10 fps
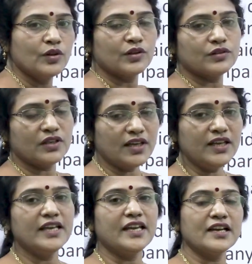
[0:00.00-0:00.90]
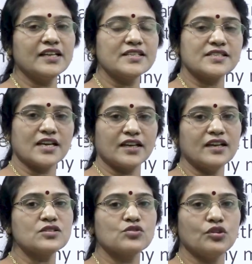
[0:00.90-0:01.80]
The English Channel
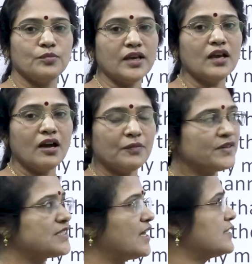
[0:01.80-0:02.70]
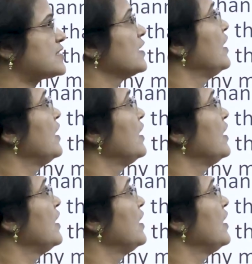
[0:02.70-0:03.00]
Swimming officials.